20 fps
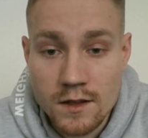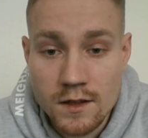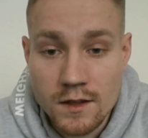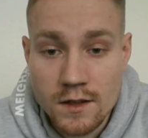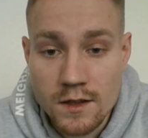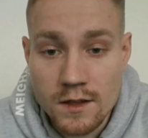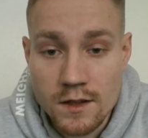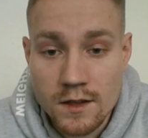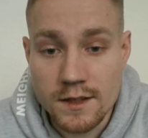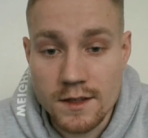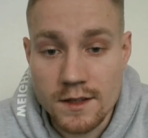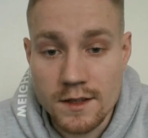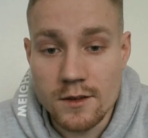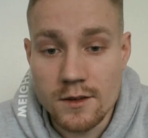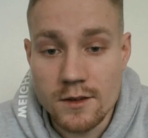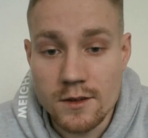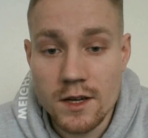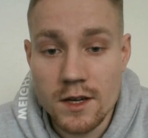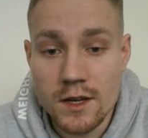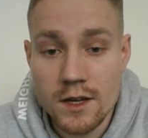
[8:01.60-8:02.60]
And yeah,
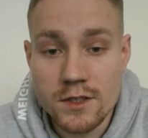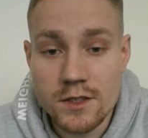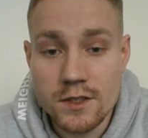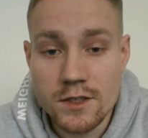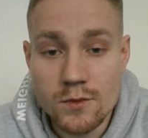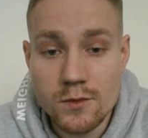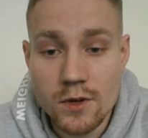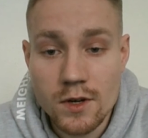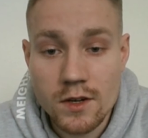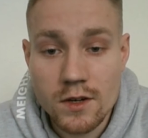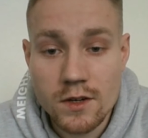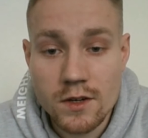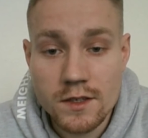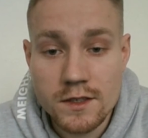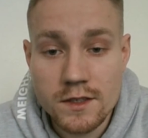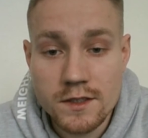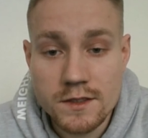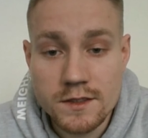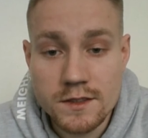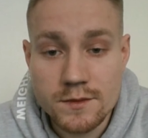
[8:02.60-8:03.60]
what I also work
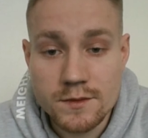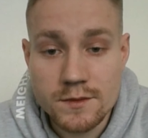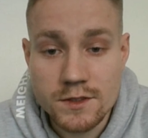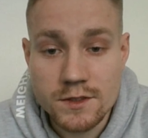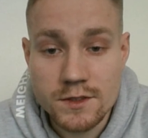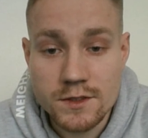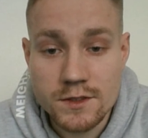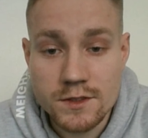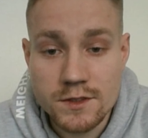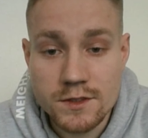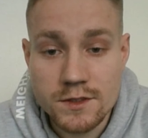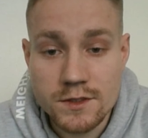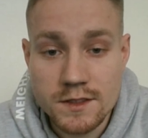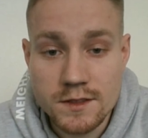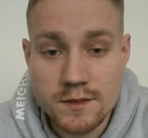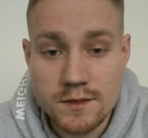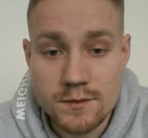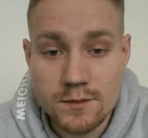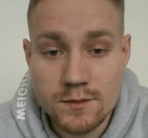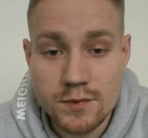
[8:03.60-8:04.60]
on is, what you can
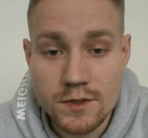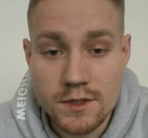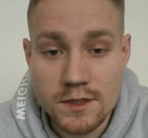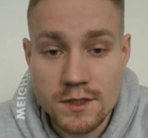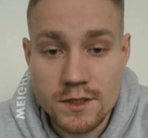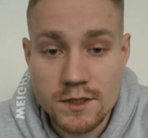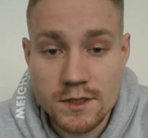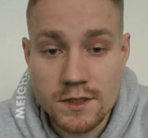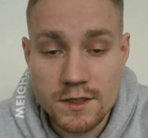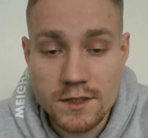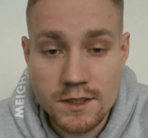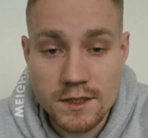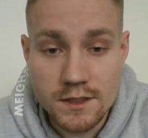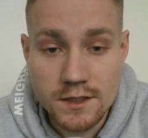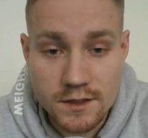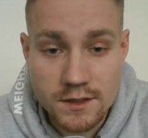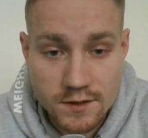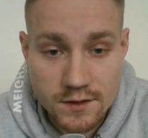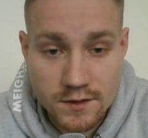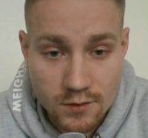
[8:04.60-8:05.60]
see pretty good here,
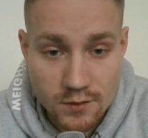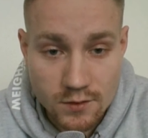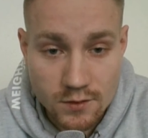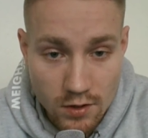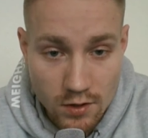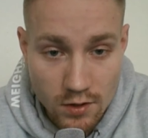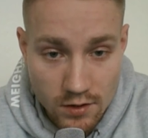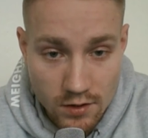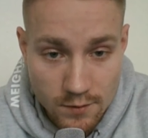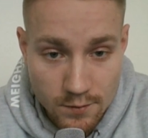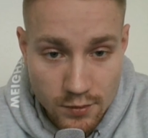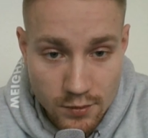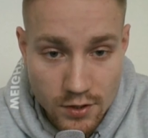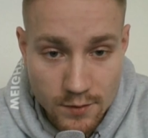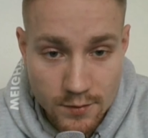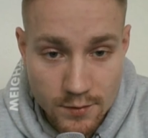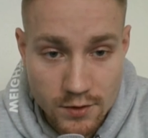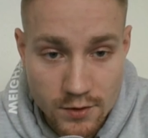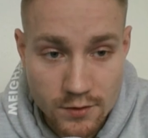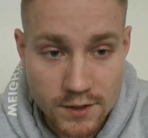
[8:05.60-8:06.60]
is to work on a
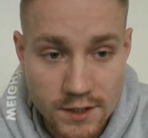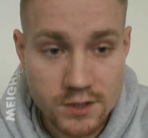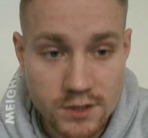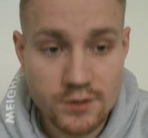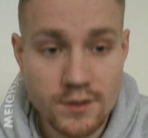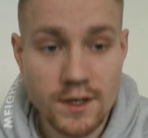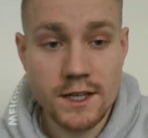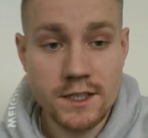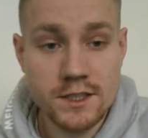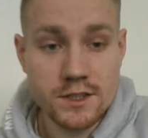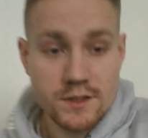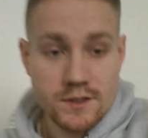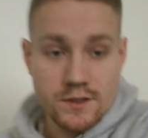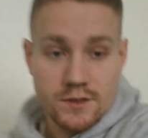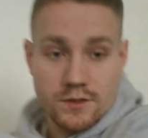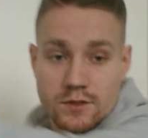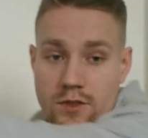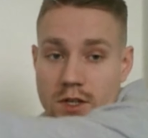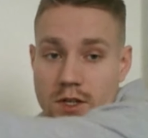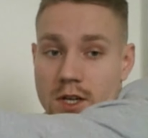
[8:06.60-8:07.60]
proper retraction,
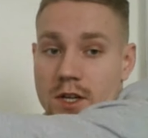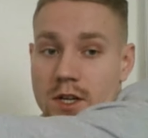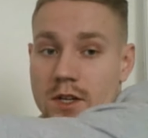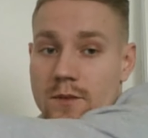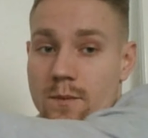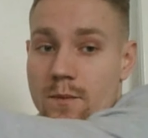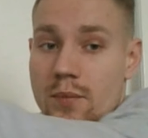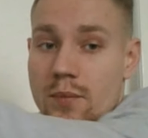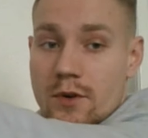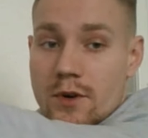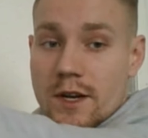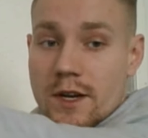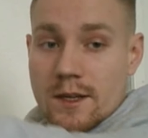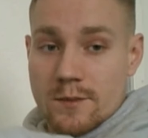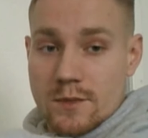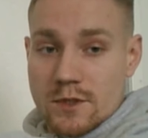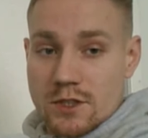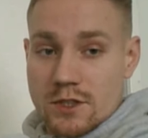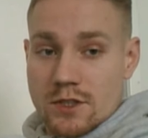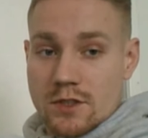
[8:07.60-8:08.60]
so to
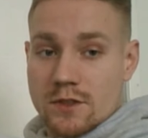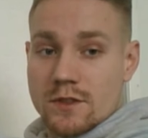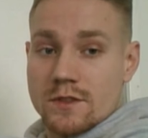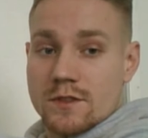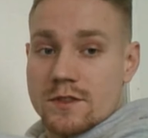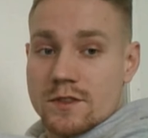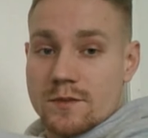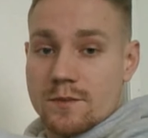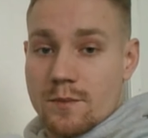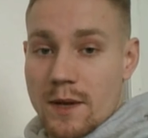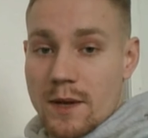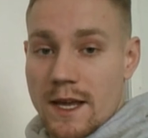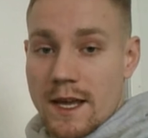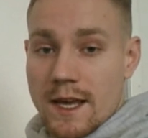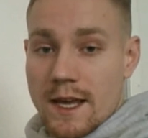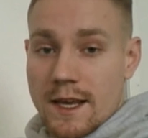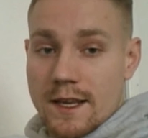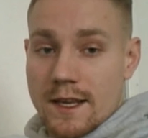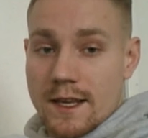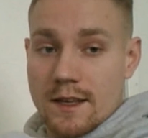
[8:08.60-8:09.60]
bring my shoulders
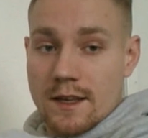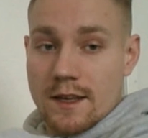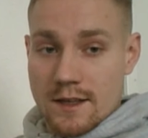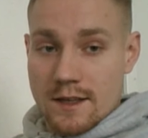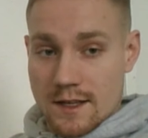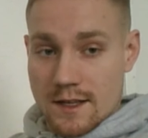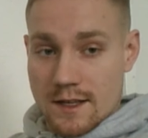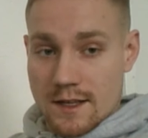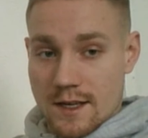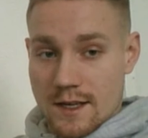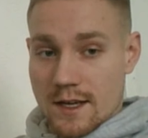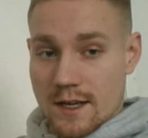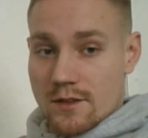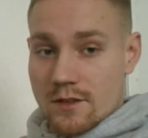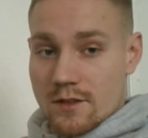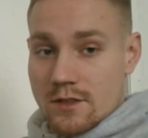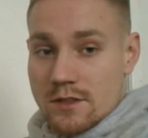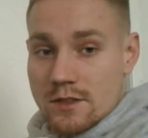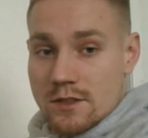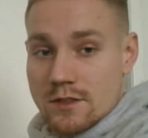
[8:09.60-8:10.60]
back,
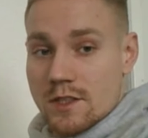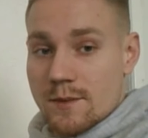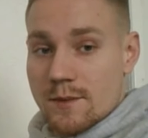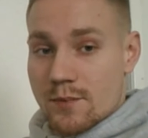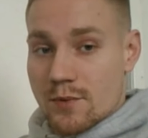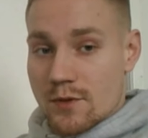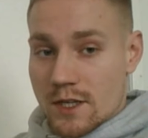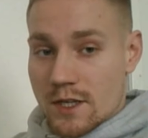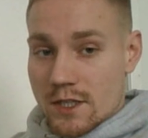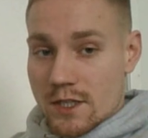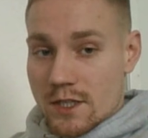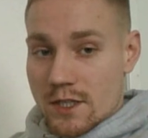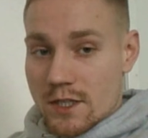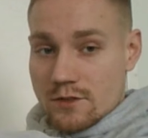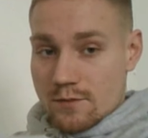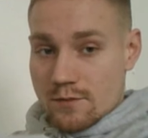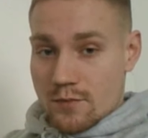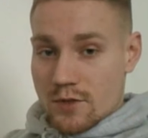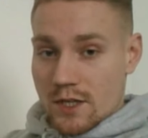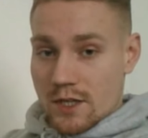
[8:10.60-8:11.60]
and on a depression
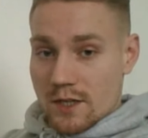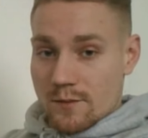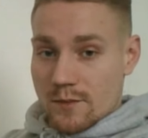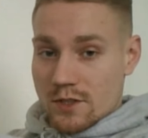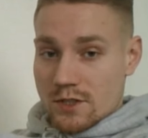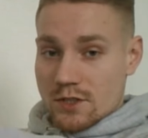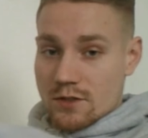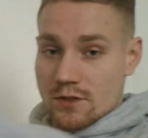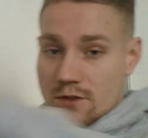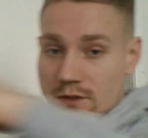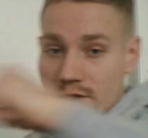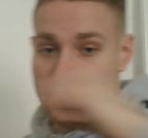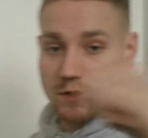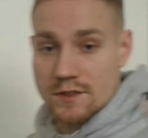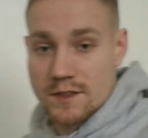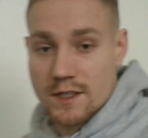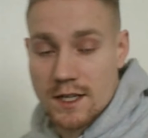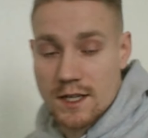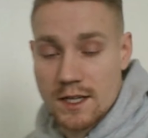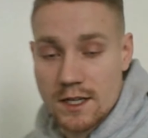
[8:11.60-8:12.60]
to bring my
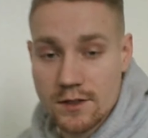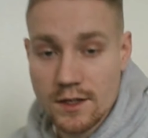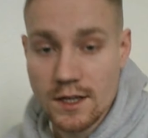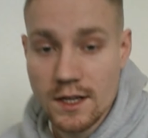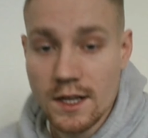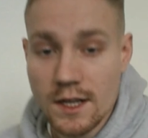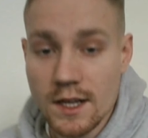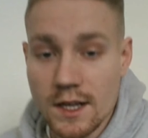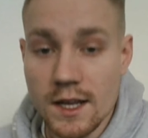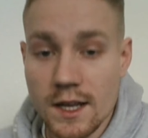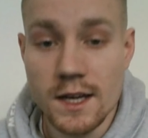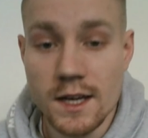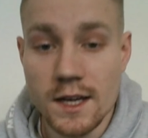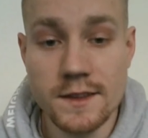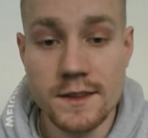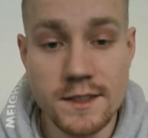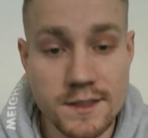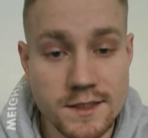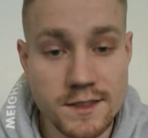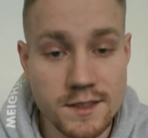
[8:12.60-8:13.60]
shoulders down. And
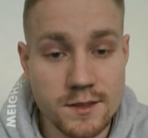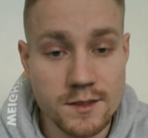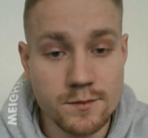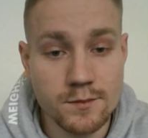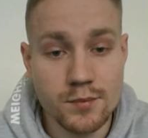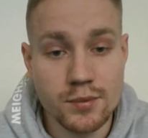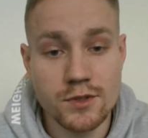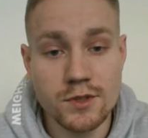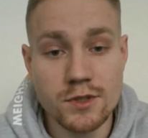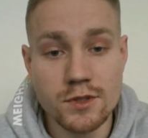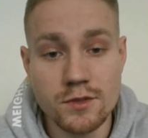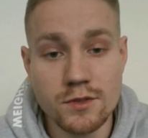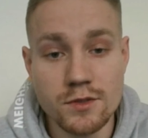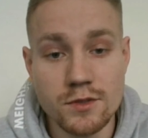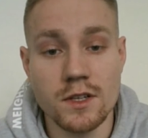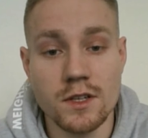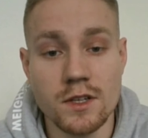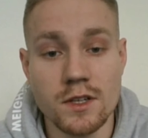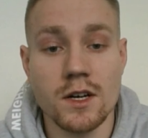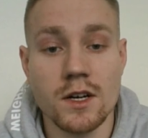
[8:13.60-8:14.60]
this improved
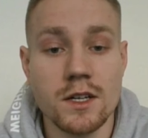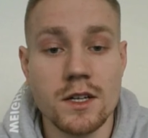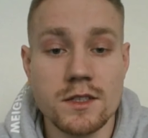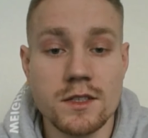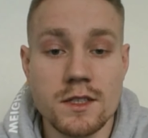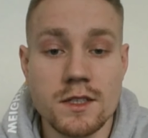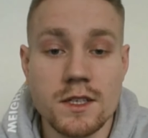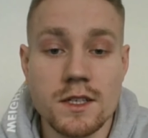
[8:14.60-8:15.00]
a lot